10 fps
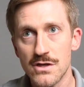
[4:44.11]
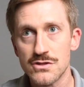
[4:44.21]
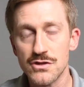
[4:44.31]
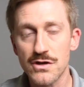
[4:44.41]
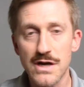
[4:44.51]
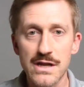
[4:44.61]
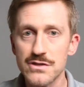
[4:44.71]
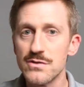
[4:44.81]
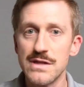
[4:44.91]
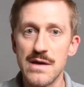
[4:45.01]
So you're kind
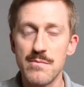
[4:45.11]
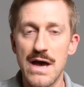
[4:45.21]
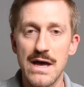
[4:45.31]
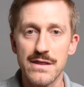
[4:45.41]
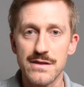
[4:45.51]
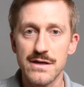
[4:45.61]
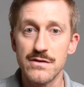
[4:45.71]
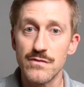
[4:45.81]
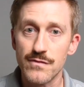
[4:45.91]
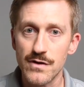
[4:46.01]
of doing that math
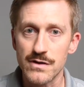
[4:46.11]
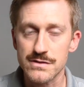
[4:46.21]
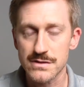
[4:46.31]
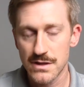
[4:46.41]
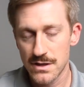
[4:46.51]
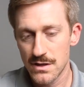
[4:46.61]
in reverse.